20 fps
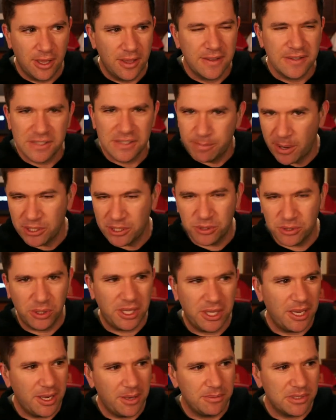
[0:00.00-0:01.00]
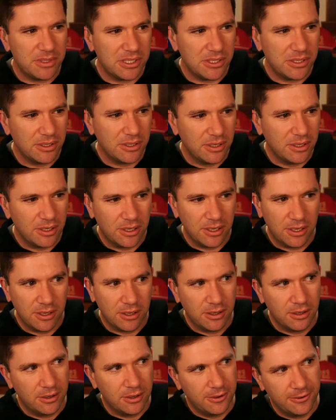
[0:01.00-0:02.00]
Special teams,
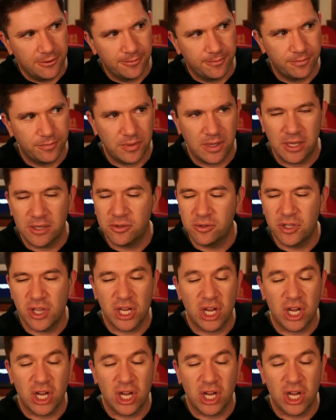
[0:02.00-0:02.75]
to